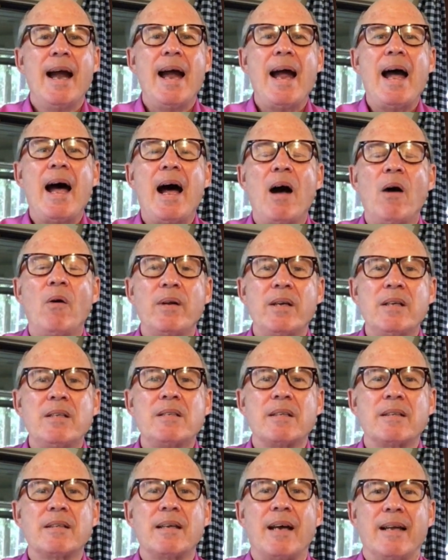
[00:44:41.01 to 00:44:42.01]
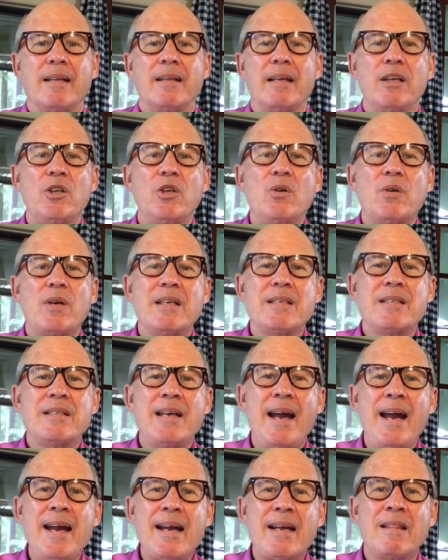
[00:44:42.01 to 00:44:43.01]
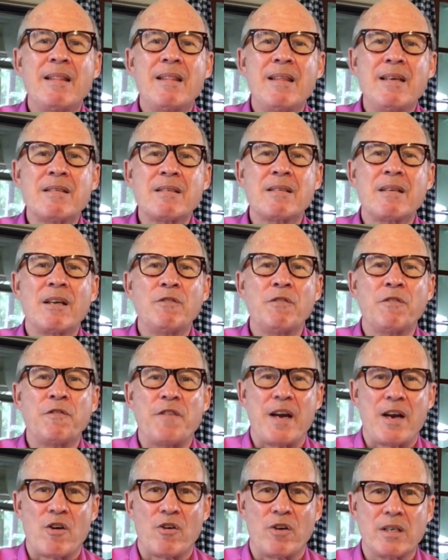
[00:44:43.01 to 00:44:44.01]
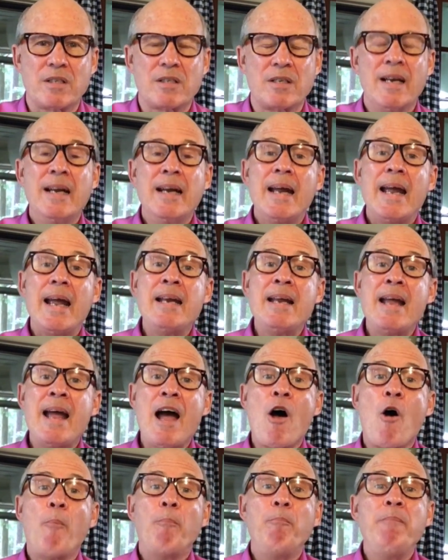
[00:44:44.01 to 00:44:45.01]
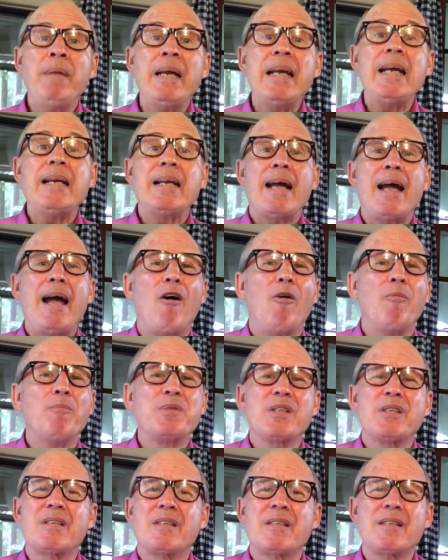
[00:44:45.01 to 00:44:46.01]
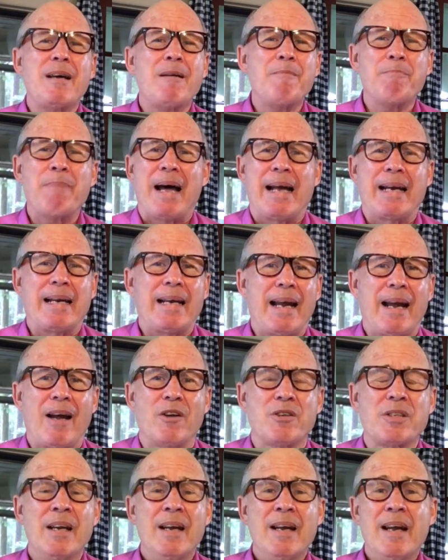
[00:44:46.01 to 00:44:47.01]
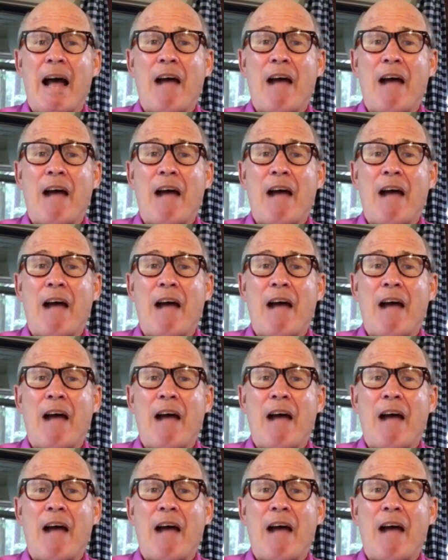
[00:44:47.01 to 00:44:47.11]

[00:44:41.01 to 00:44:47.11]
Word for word: how is it, God, that you can take this unfairness and help me to help somebody else?